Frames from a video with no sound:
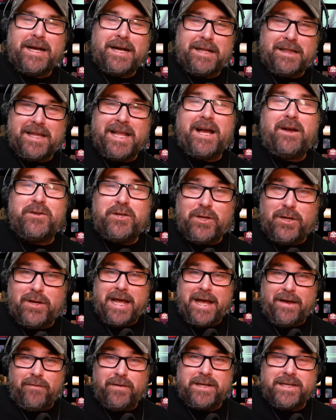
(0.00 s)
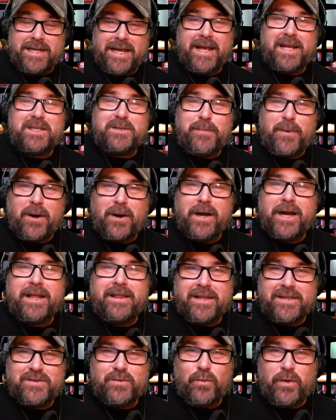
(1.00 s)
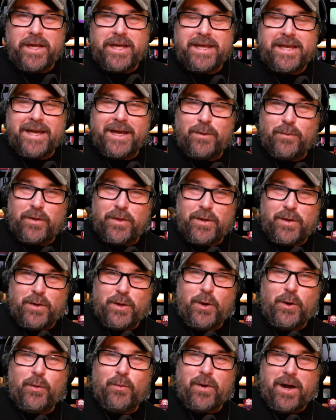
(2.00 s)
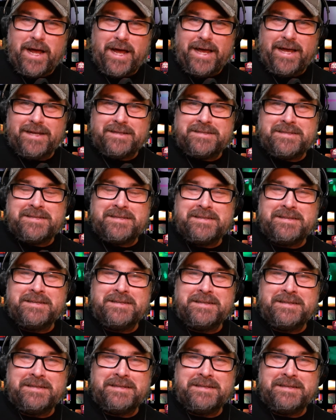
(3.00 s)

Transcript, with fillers: allowed have a dance party this weekend with no riots,